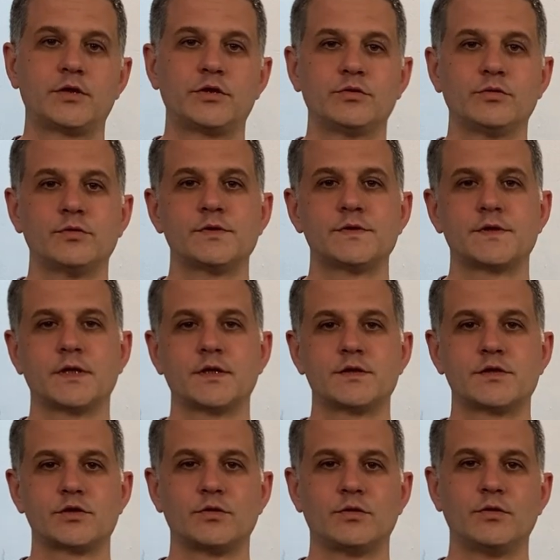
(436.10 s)
tools,
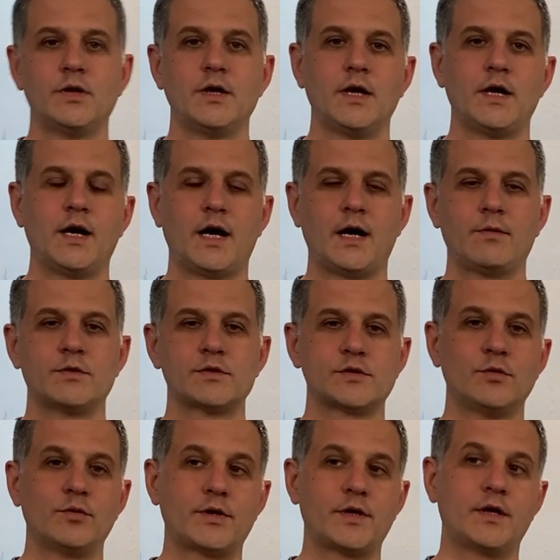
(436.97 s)
and so I was
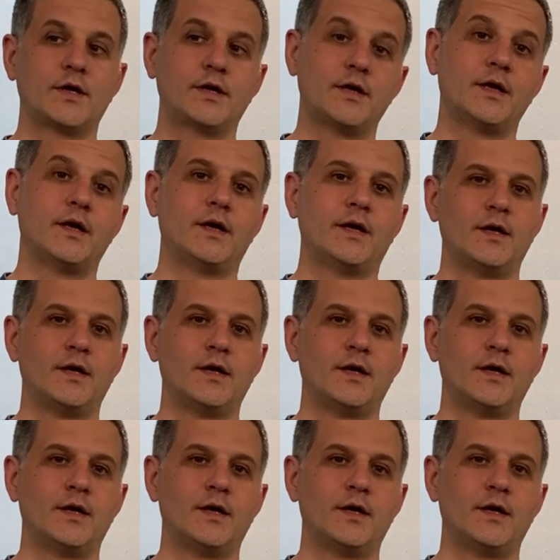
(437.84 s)
looking